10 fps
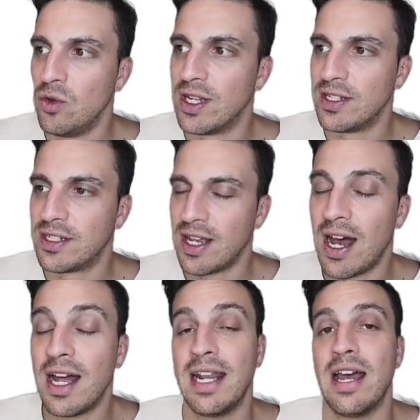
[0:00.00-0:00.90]
can
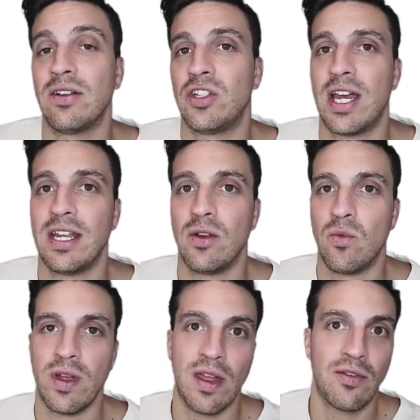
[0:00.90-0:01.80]
start now chatting
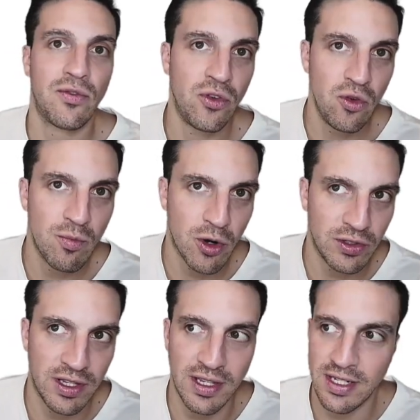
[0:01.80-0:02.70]
with a few models
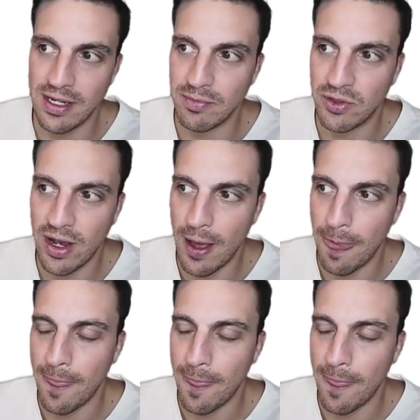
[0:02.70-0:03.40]
at the same time.